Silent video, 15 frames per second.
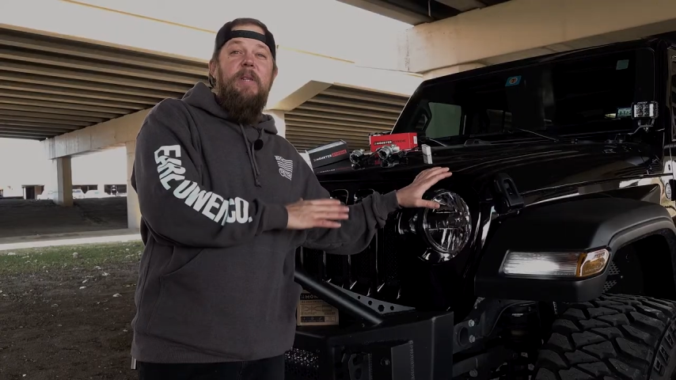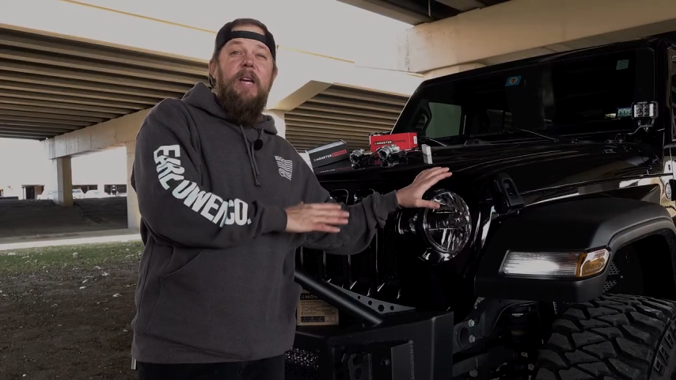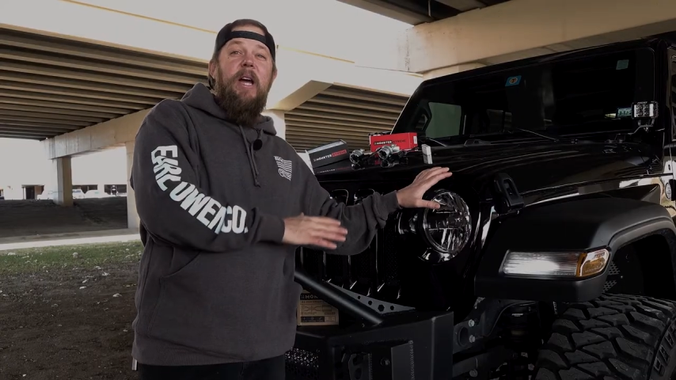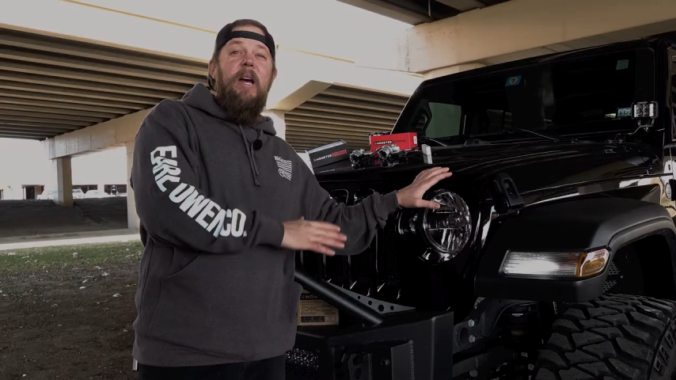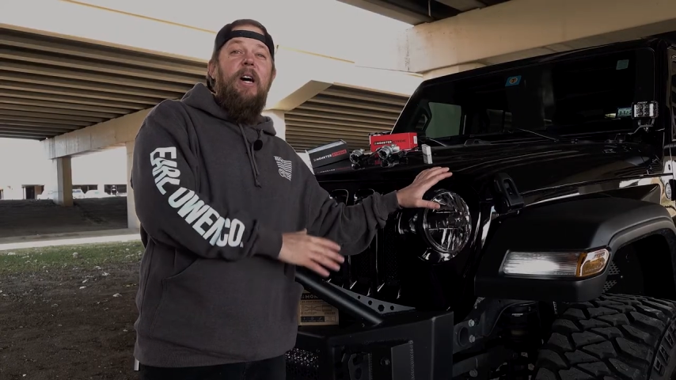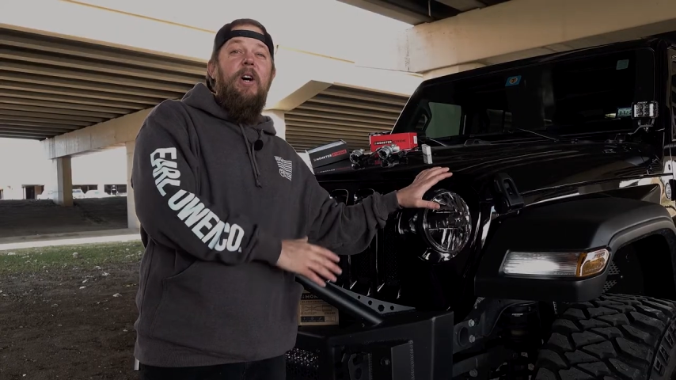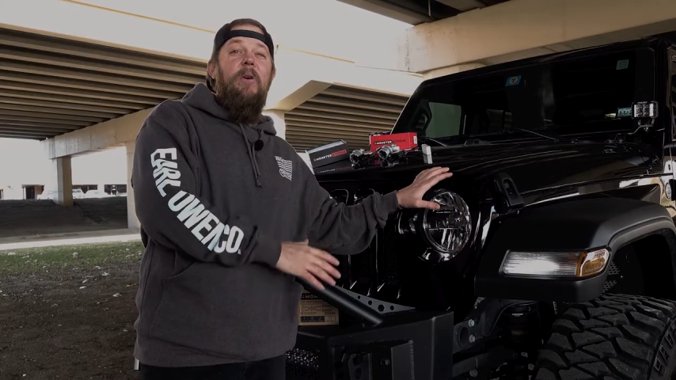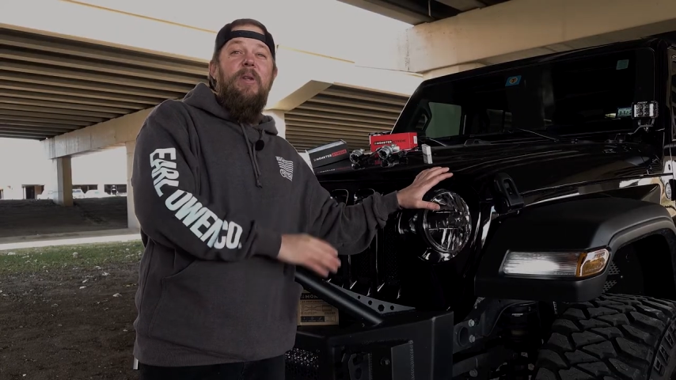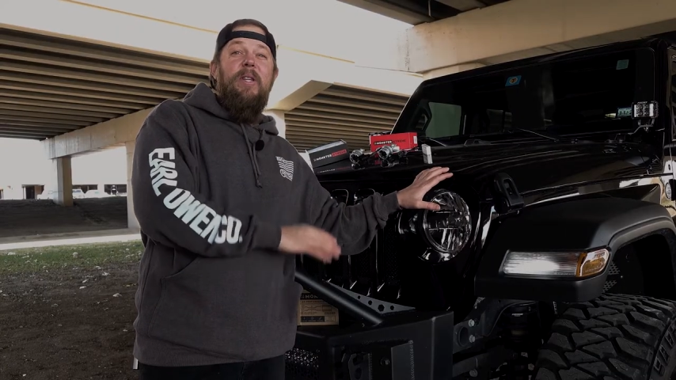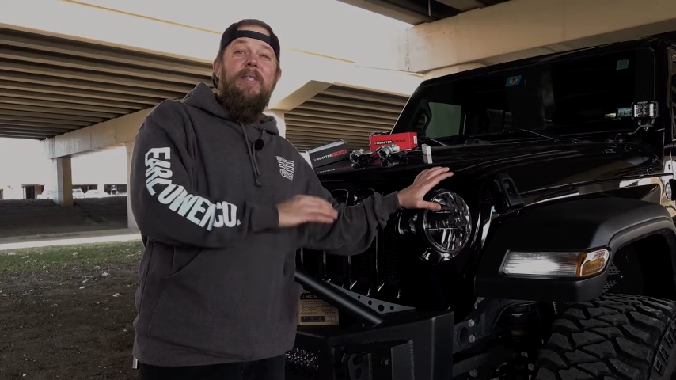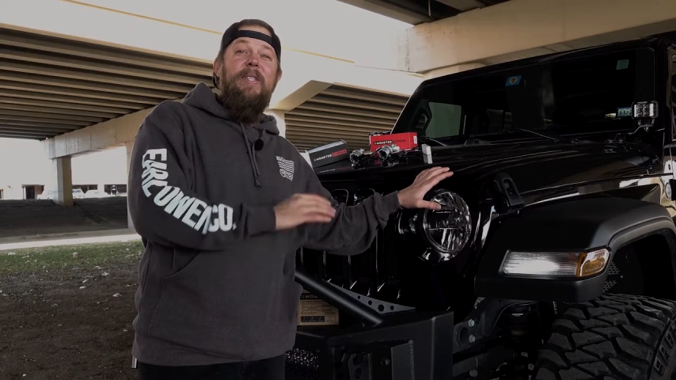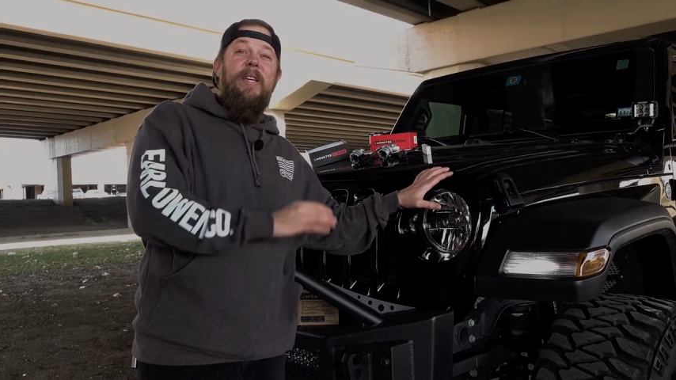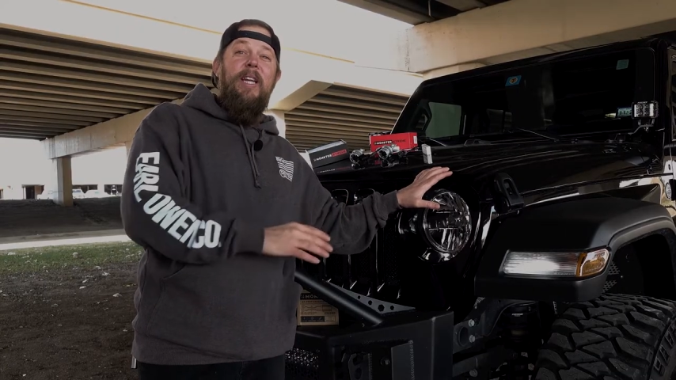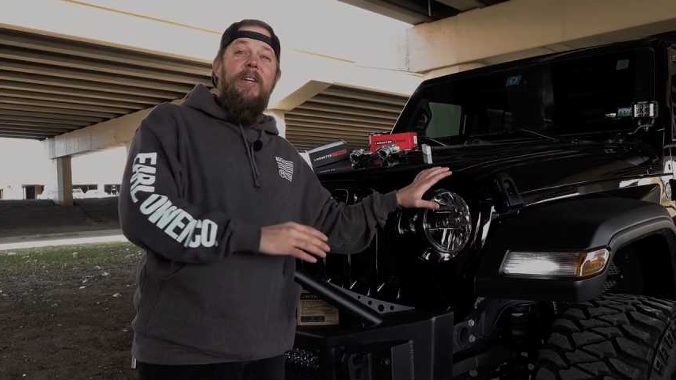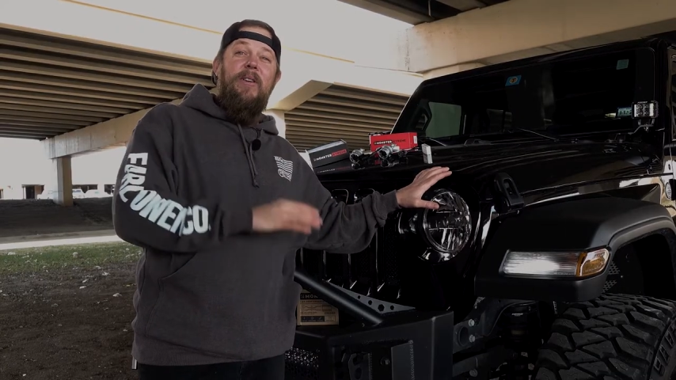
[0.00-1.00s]
JL with a
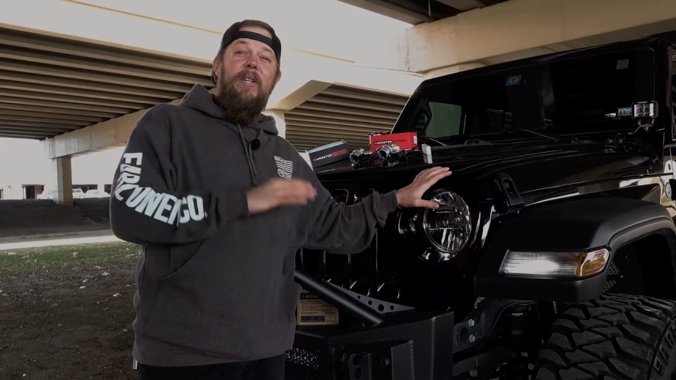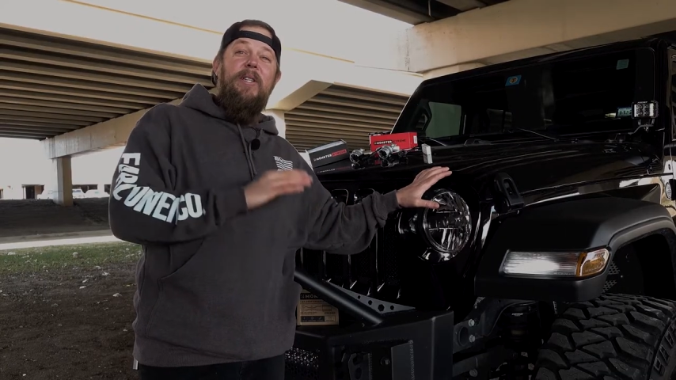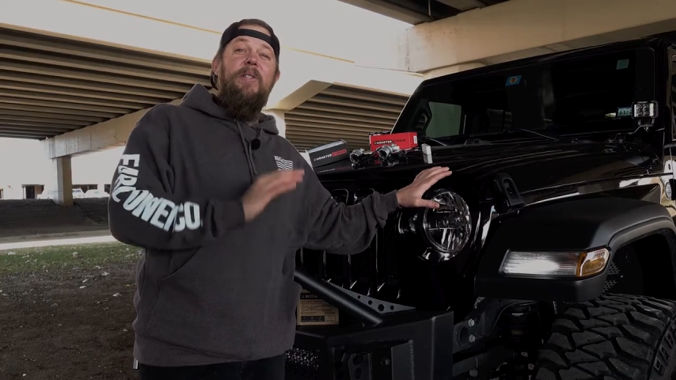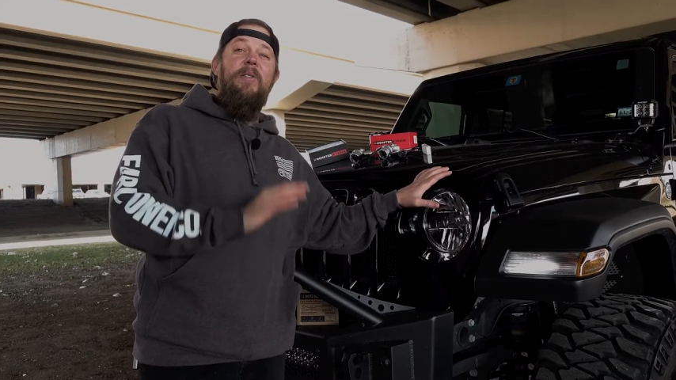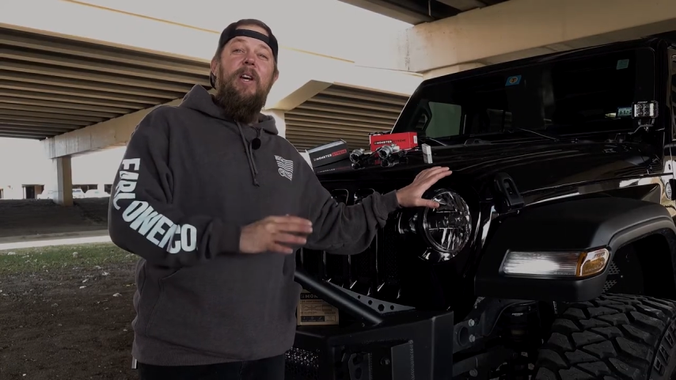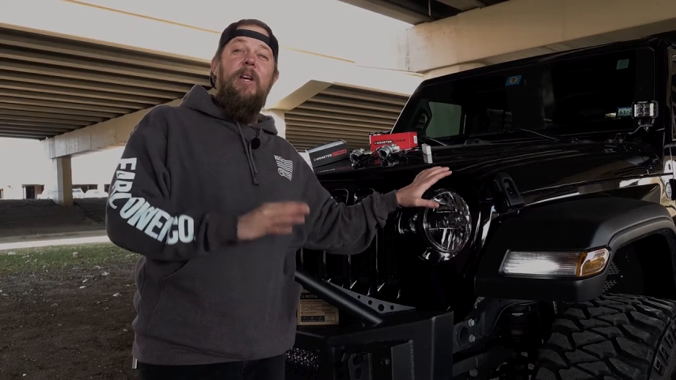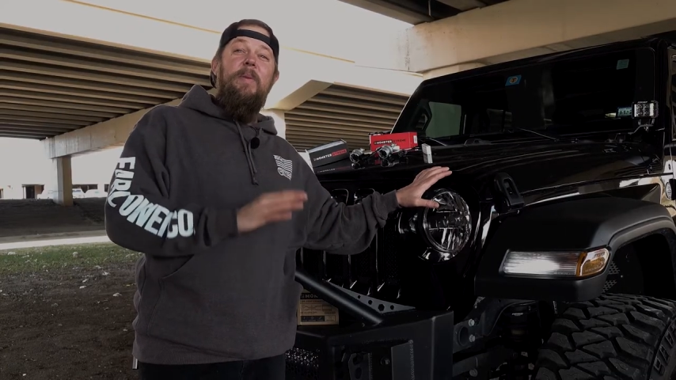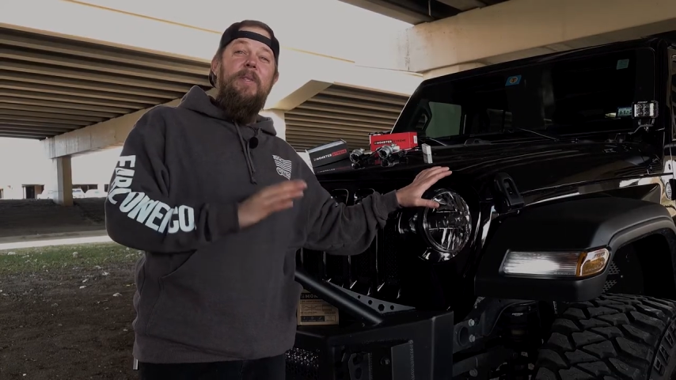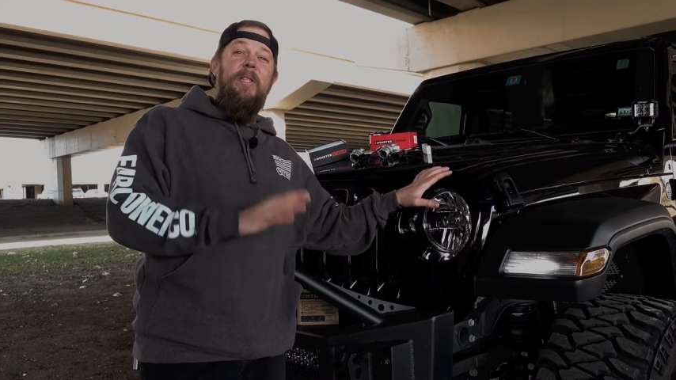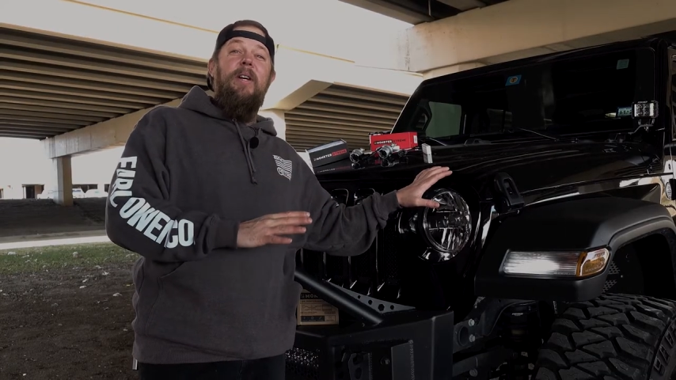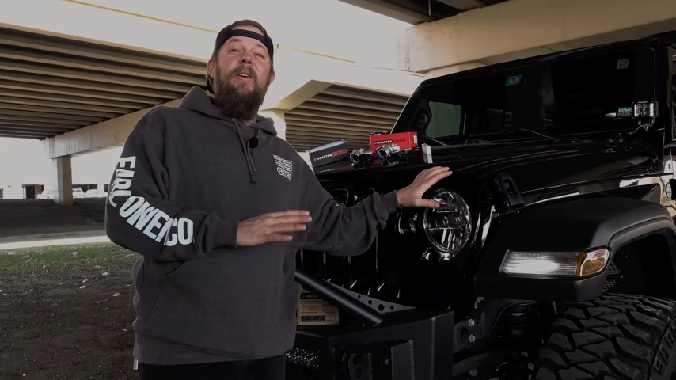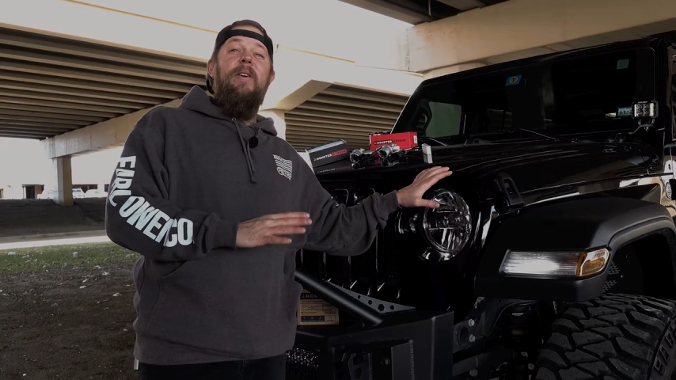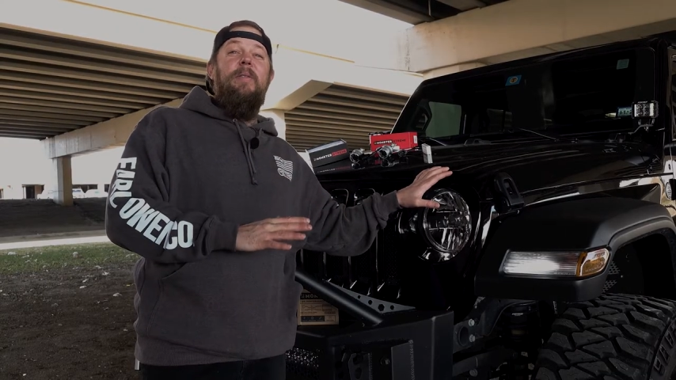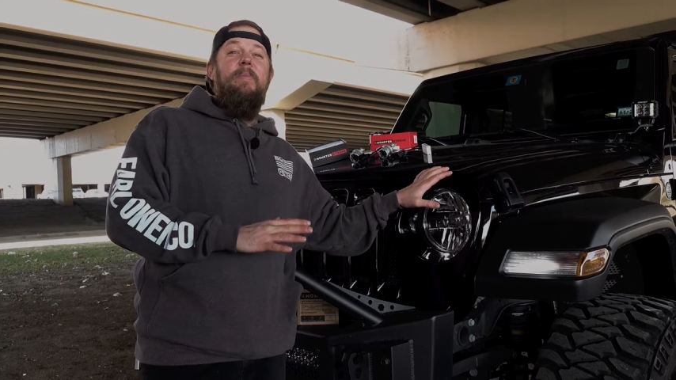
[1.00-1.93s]
set of Extreme Series